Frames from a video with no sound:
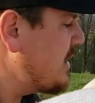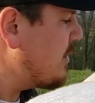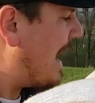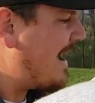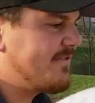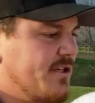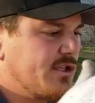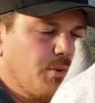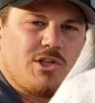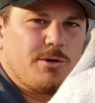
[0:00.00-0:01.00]
you have to
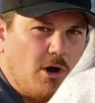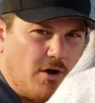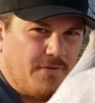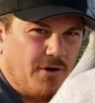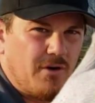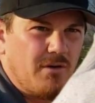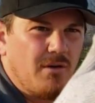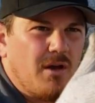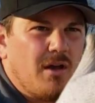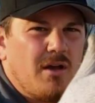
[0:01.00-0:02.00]
switch them over.
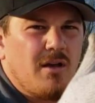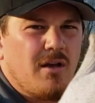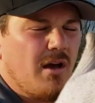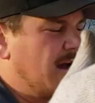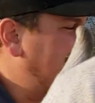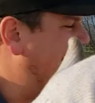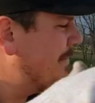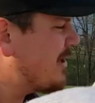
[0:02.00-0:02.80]
Uh,